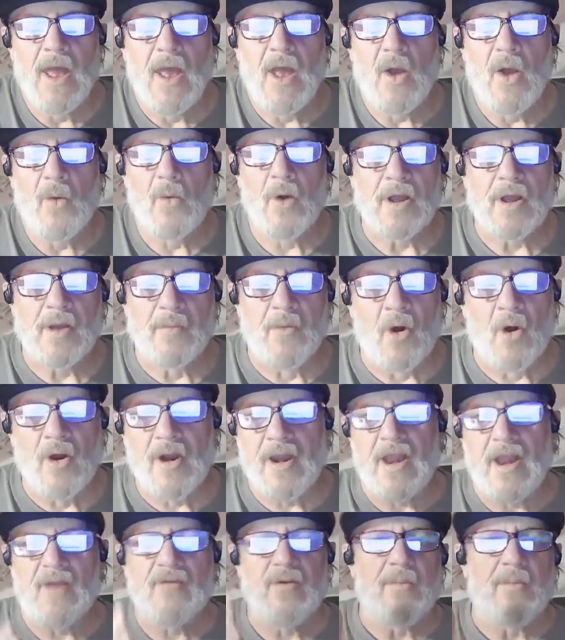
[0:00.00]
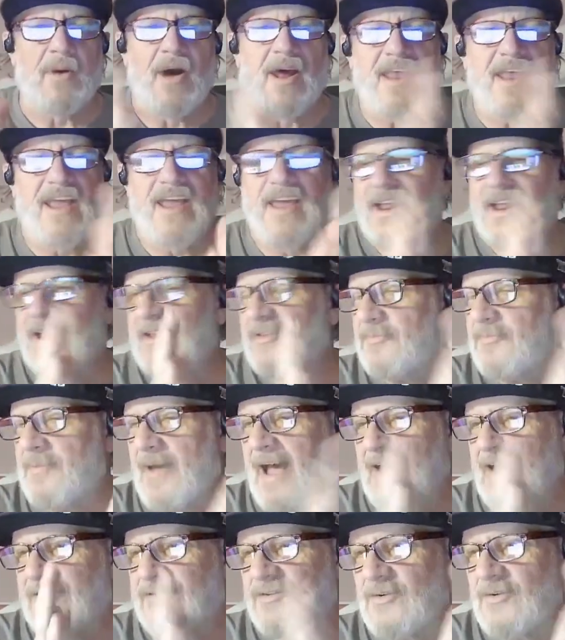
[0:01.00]
Well, good morning, everybody. And it's
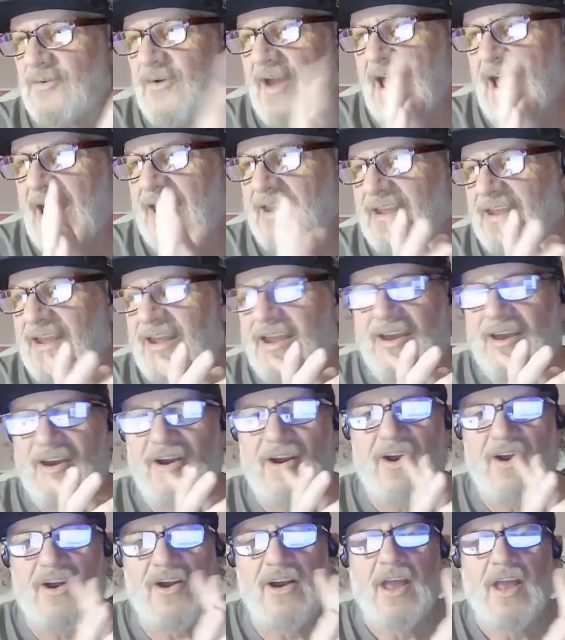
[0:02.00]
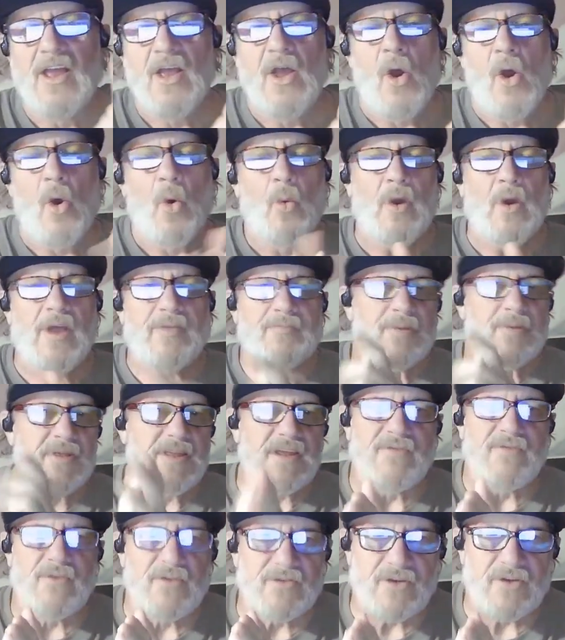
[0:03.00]
Pastor Randy here with
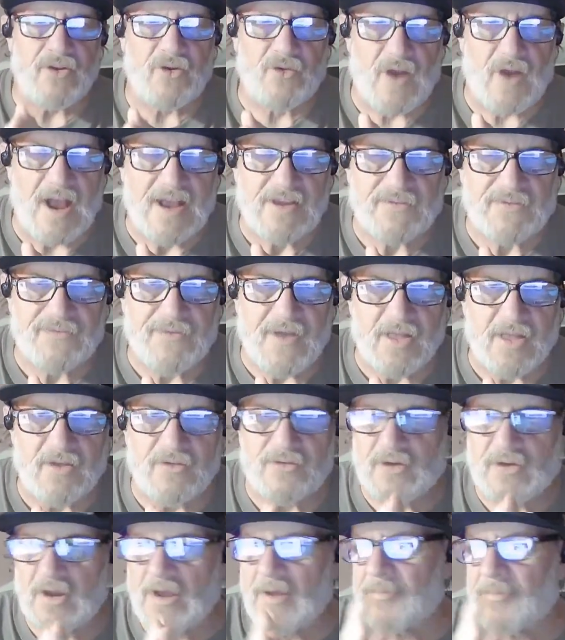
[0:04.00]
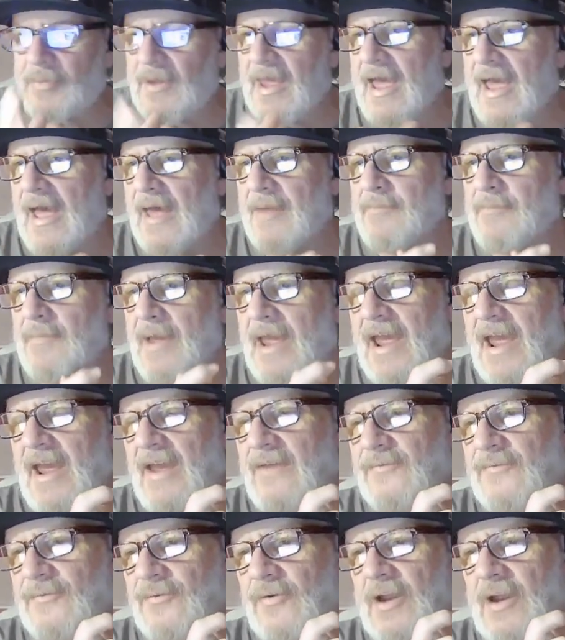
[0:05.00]
Believers in Christ Fellowship and
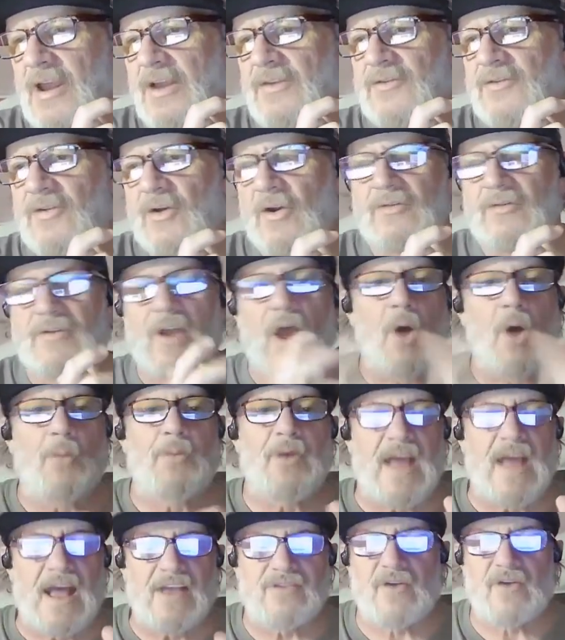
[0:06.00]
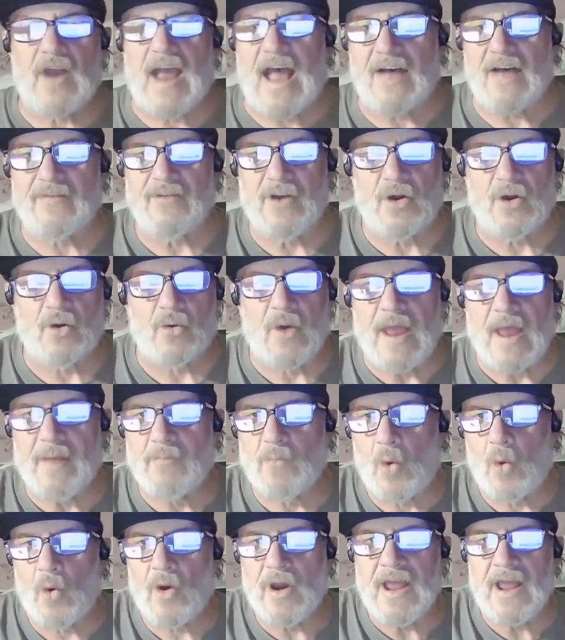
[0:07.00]
Made Free Church. I hope you guys are having a great
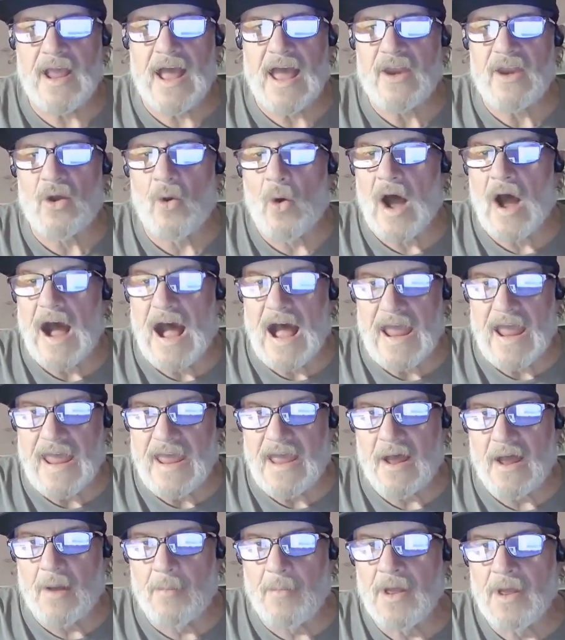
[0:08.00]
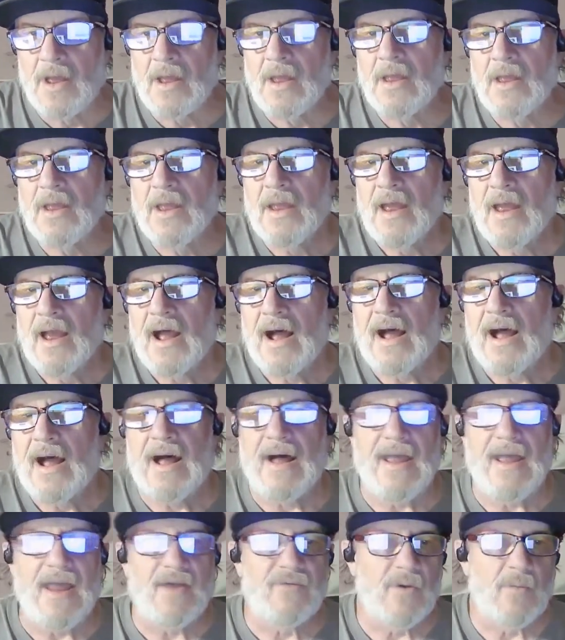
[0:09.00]
morning. I know I am.
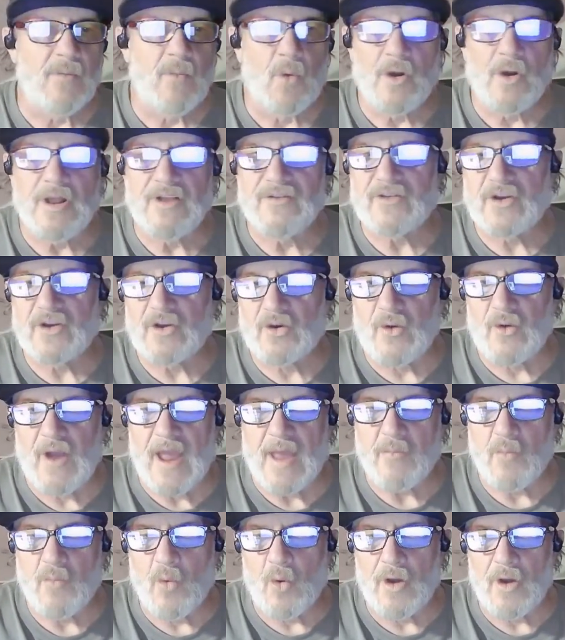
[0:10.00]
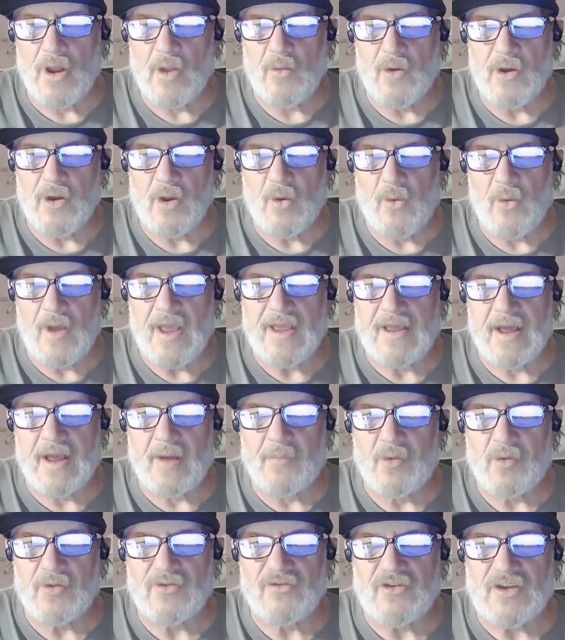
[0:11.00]
Uh, every morning's a great morning when you wake
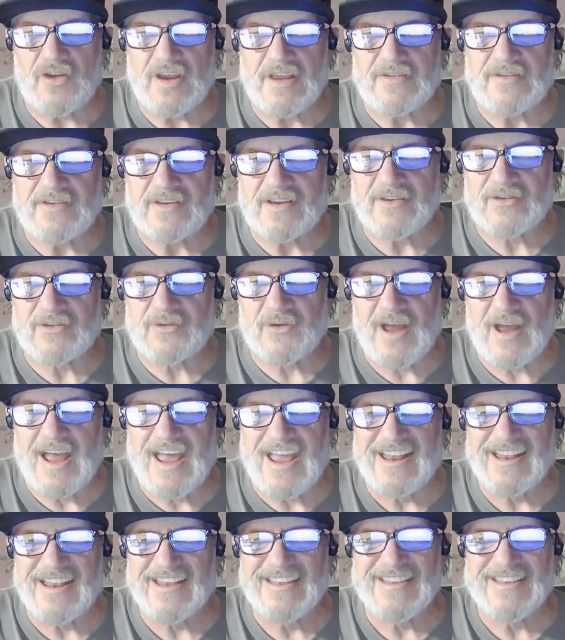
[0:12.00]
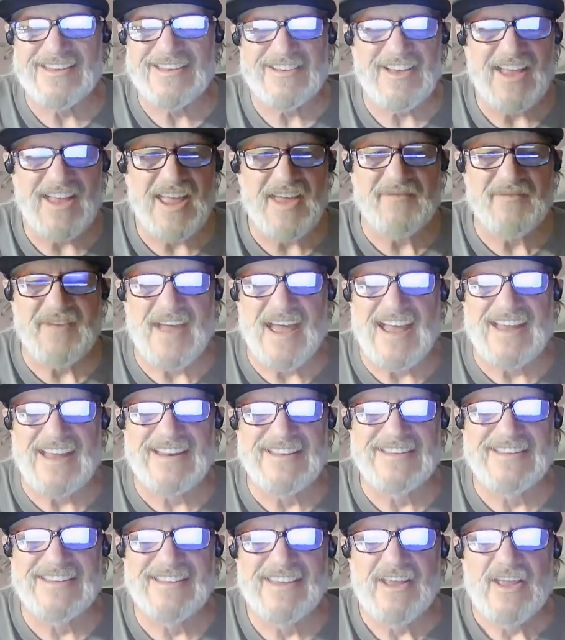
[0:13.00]
up with Jesus, right?
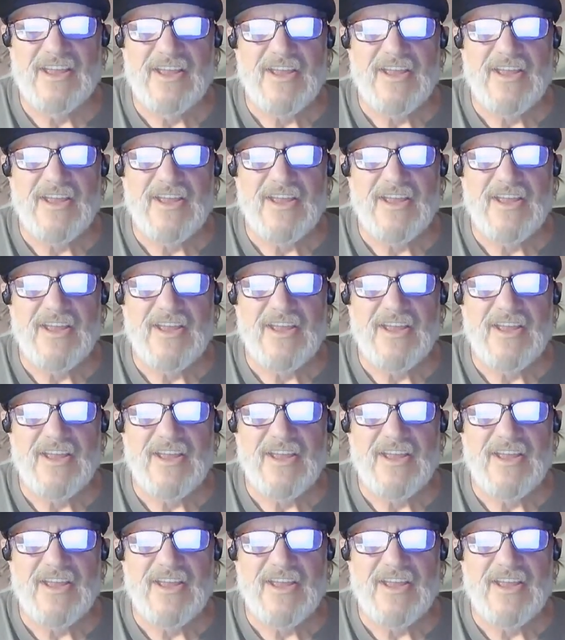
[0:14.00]
Amen.